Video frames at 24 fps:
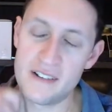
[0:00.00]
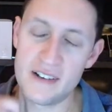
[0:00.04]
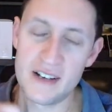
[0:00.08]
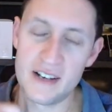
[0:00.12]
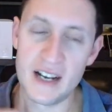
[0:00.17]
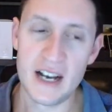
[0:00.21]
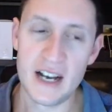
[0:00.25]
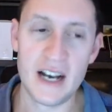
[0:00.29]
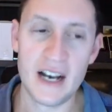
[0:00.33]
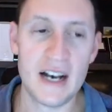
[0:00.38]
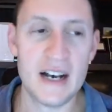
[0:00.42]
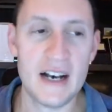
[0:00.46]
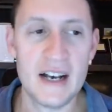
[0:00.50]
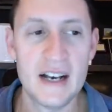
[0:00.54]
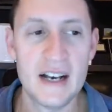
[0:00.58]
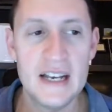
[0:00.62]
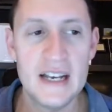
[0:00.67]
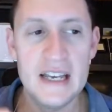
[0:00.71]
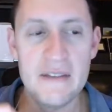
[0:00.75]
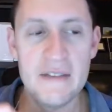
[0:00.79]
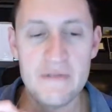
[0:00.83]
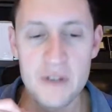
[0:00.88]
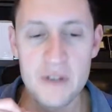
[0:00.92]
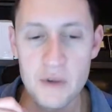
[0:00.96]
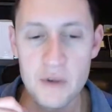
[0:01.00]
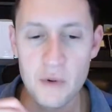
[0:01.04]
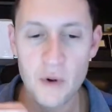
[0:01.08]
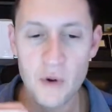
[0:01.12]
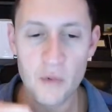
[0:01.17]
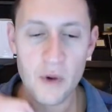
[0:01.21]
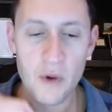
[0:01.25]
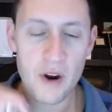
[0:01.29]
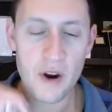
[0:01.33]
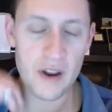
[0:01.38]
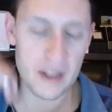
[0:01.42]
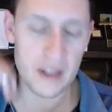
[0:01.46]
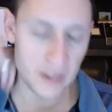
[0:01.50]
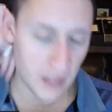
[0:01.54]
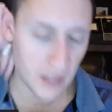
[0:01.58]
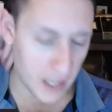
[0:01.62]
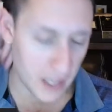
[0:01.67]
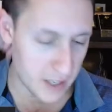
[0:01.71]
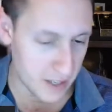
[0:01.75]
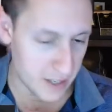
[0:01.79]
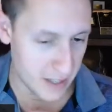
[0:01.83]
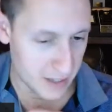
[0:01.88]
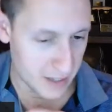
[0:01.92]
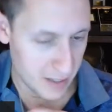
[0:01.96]
Uh, if you were wearing
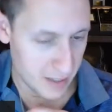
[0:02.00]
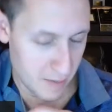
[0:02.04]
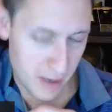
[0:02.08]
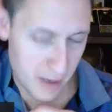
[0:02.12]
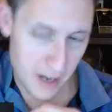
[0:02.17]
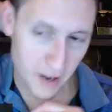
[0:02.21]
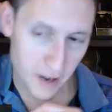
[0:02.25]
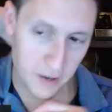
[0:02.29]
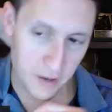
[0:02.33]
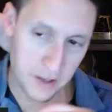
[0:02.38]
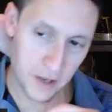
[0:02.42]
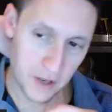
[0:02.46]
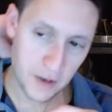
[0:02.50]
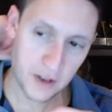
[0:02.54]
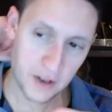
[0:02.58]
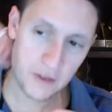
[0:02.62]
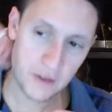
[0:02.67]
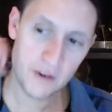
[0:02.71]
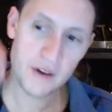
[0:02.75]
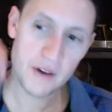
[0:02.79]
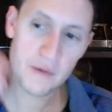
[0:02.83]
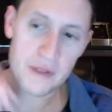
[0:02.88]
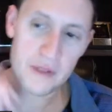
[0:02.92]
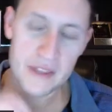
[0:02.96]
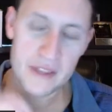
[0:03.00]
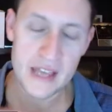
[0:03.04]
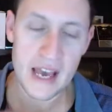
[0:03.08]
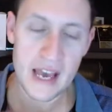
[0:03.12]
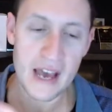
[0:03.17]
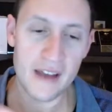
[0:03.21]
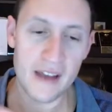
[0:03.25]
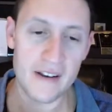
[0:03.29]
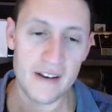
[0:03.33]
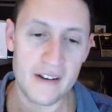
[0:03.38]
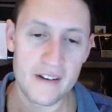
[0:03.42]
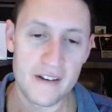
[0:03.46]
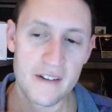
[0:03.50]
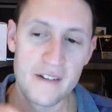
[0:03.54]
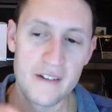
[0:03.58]
London, let me know. Do you agree with that?